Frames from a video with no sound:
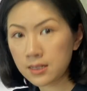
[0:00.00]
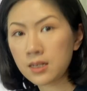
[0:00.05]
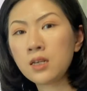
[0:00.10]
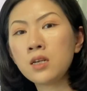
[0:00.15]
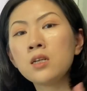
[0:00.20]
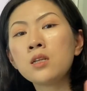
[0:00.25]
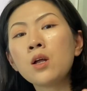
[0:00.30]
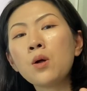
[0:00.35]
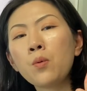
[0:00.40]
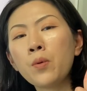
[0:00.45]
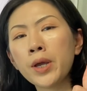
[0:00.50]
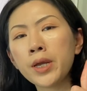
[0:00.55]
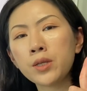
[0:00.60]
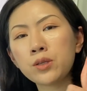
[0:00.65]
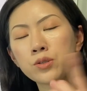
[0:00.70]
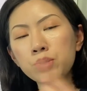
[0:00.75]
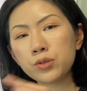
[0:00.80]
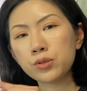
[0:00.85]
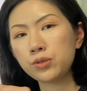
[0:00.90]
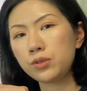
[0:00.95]
in a way
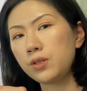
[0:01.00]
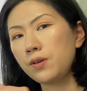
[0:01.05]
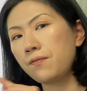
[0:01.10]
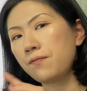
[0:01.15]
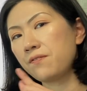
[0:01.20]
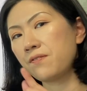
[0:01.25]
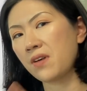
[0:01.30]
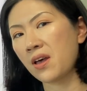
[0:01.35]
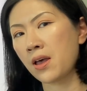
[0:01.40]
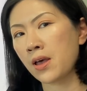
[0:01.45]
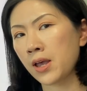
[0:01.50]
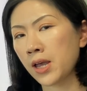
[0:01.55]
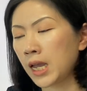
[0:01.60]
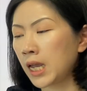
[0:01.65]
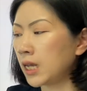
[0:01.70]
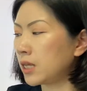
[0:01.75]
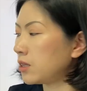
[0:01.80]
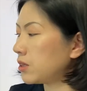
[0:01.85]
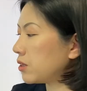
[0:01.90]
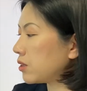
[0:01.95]
to
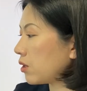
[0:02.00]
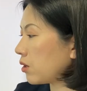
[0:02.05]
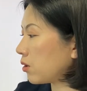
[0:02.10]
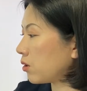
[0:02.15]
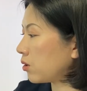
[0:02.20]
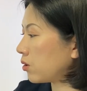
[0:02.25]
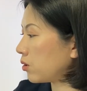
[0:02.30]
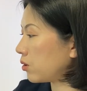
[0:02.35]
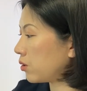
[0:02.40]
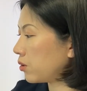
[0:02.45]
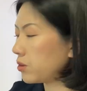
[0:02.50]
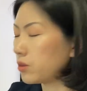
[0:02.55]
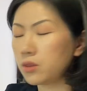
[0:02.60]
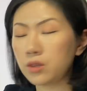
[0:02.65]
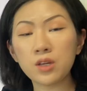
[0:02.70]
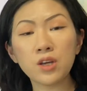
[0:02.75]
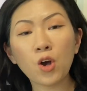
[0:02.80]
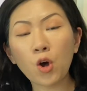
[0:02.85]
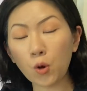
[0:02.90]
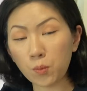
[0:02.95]
define
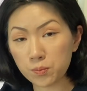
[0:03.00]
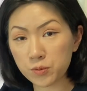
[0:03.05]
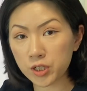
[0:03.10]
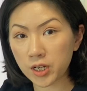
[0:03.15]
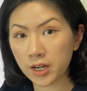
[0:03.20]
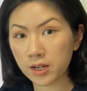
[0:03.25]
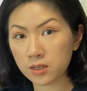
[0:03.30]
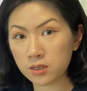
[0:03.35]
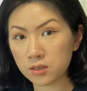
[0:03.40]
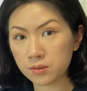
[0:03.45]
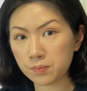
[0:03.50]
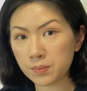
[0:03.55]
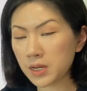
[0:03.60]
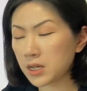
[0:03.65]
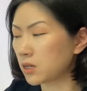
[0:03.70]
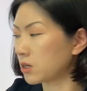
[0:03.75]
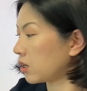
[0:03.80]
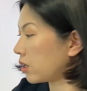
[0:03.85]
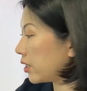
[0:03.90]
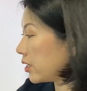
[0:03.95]
the object,
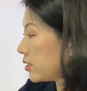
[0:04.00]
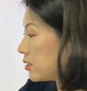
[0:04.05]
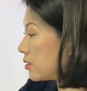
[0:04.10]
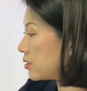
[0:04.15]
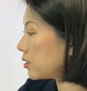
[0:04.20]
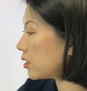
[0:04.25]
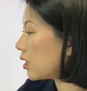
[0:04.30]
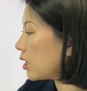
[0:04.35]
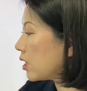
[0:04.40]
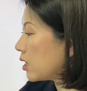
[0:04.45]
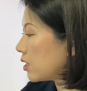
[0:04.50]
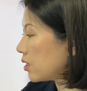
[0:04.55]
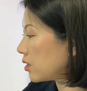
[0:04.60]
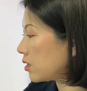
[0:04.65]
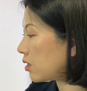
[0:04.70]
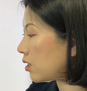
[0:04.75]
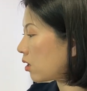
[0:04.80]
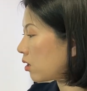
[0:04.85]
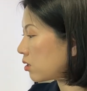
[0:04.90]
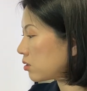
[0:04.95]
because
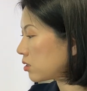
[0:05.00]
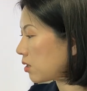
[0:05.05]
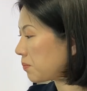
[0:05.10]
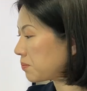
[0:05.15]
the